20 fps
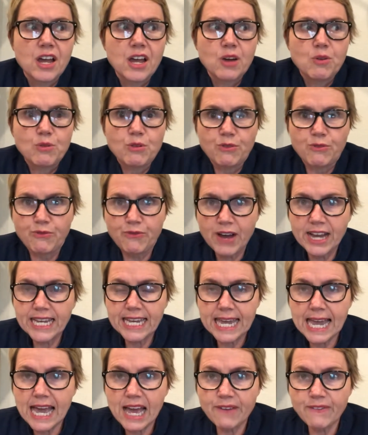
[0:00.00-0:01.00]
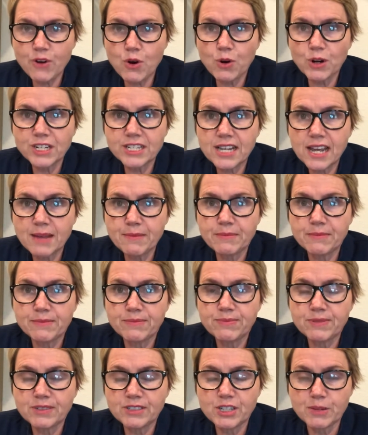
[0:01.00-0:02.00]
well, fuck yeah, of course I'm
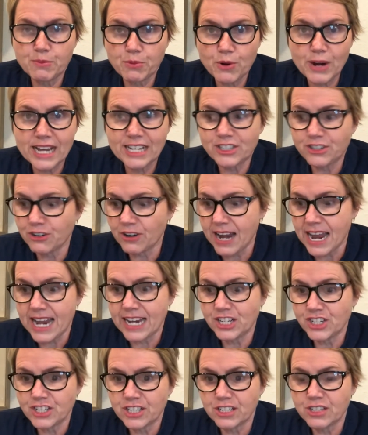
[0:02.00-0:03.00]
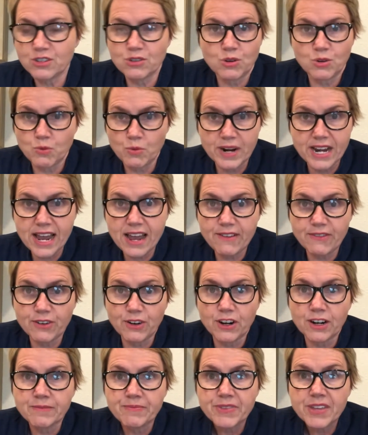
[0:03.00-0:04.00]
depressed or anxious or
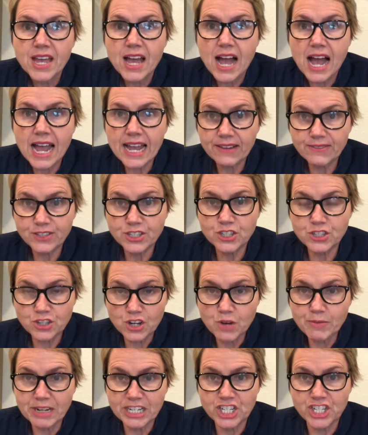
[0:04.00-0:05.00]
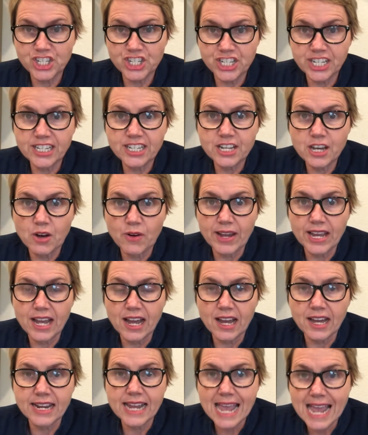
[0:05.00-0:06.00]
whatever. I have so much shit going
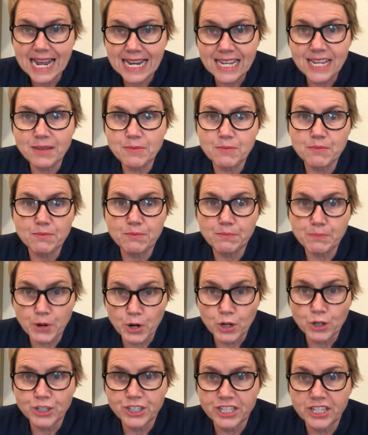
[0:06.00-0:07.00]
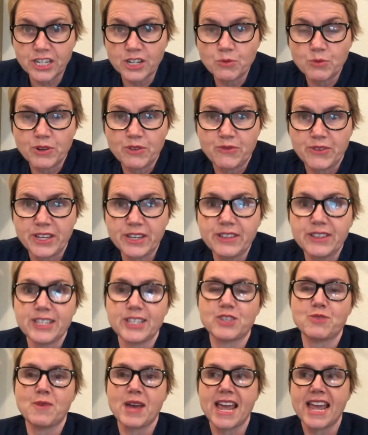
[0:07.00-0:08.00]
on. Any person would feel
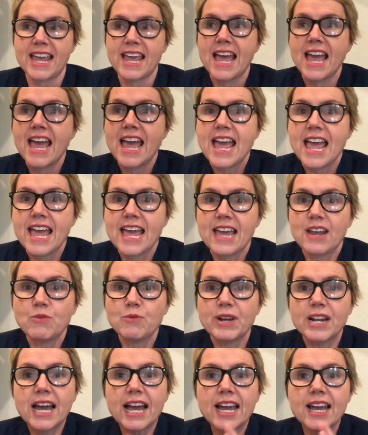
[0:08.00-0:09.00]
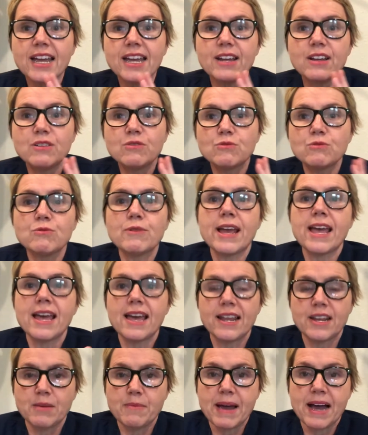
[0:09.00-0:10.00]
this way. And when I
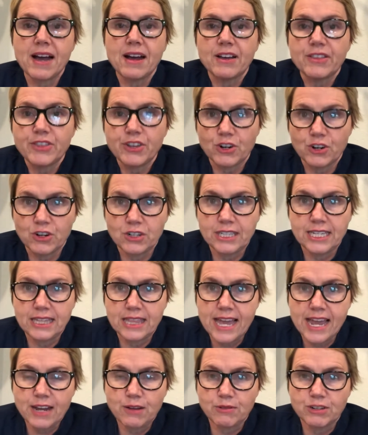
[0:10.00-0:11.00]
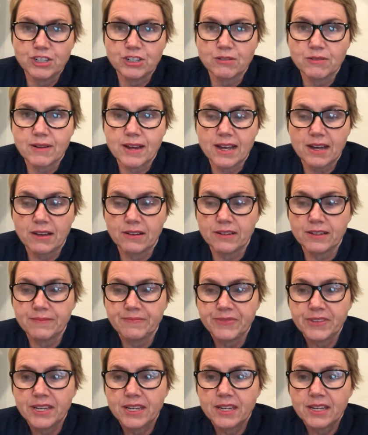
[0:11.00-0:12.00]
read about the early language around
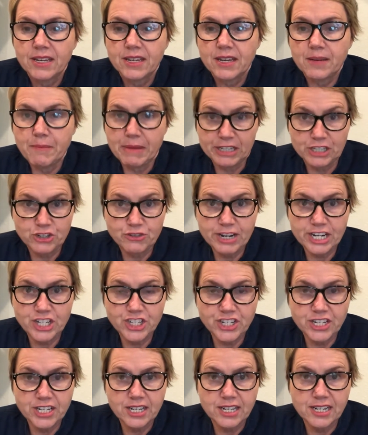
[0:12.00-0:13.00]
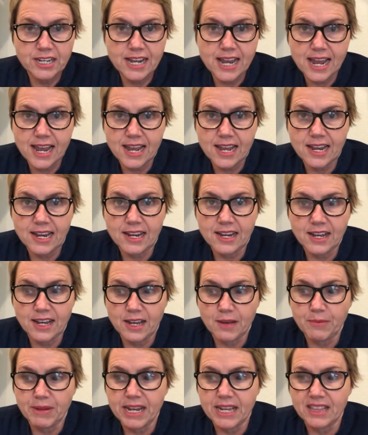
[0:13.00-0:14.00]
menstruation
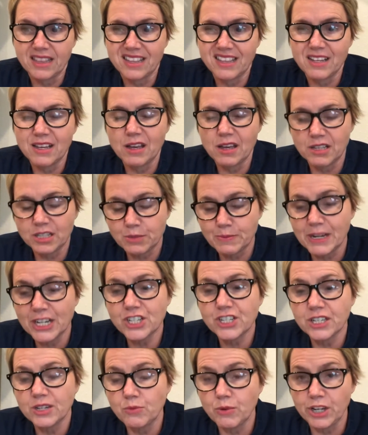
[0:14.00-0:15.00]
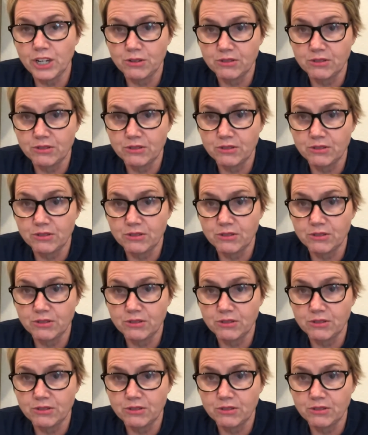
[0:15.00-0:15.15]
and especially what you